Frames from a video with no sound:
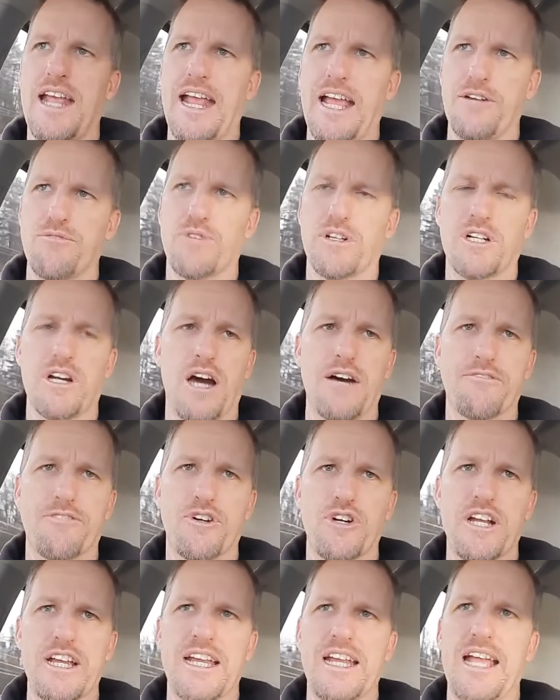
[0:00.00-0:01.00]
and
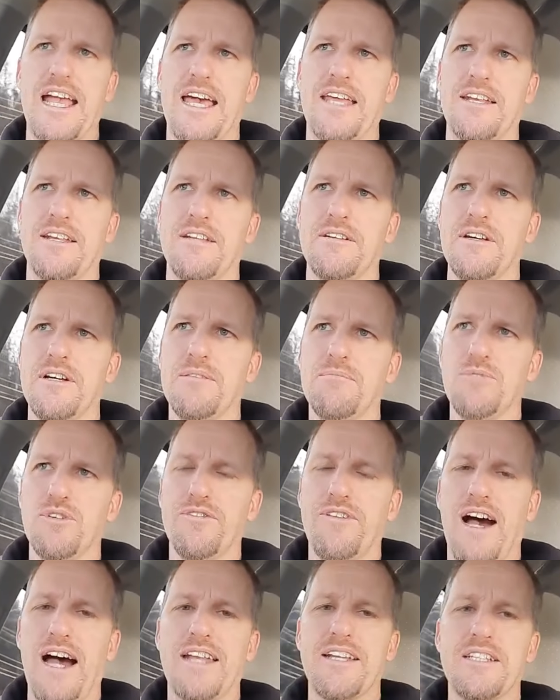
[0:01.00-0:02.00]
recovery and
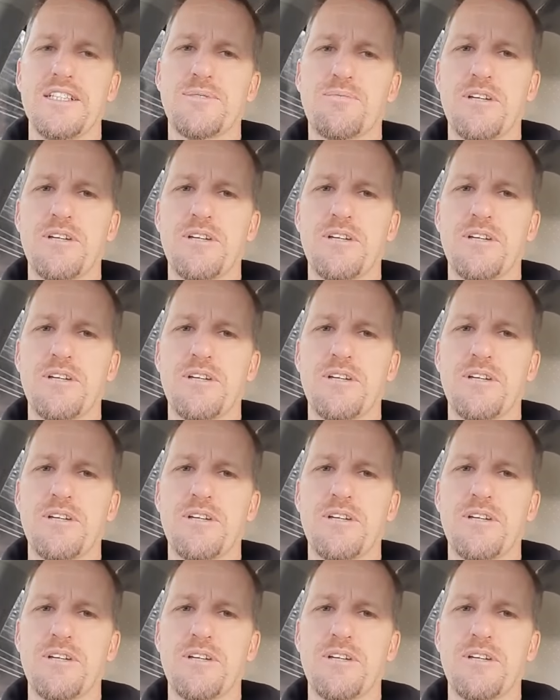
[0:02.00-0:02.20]
move on is